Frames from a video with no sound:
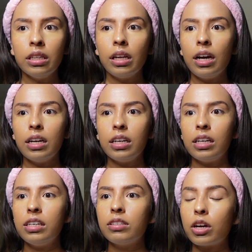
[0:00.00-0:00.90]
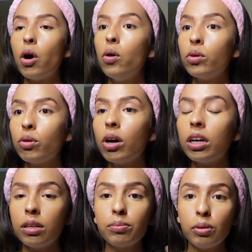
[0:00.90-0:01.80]
Like he's like, oh, you got
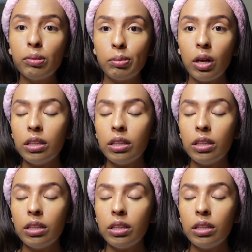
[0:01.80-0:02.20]
a blah blah blah.